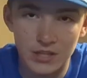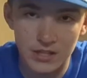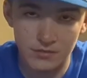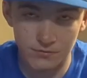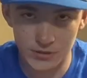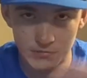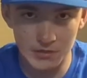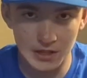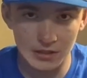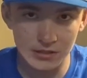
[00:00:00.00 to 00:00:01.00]
this for
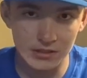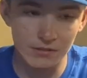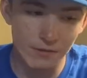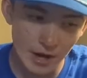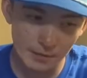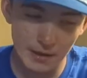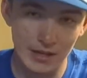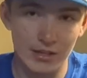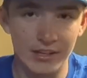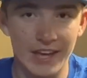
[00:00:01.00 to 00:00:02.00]
something else, because the frying
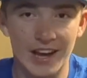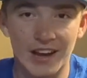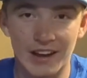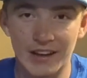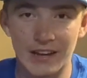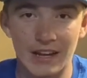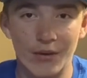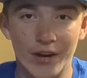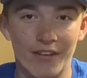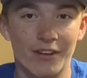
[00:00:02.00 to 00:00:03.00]
pan could get hot, and I
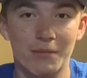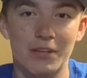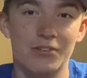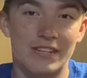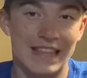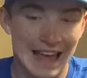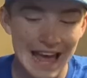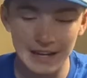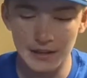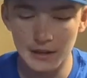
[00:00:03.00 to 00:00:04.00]
would not recommend using
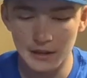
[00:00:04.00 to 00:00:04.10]
that.